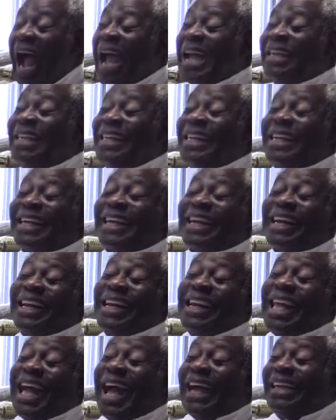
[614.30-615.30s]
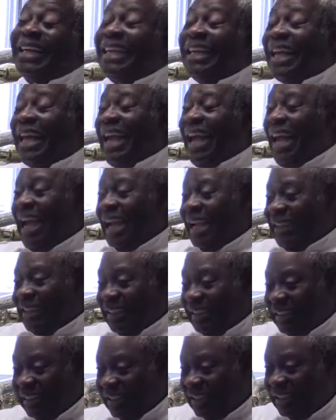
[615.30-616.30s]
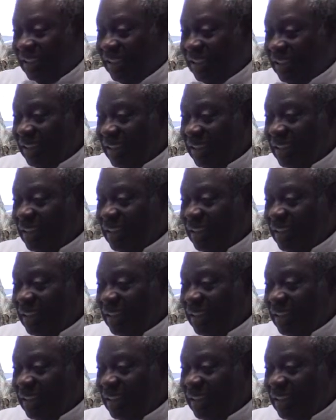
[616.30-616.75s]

I declare the end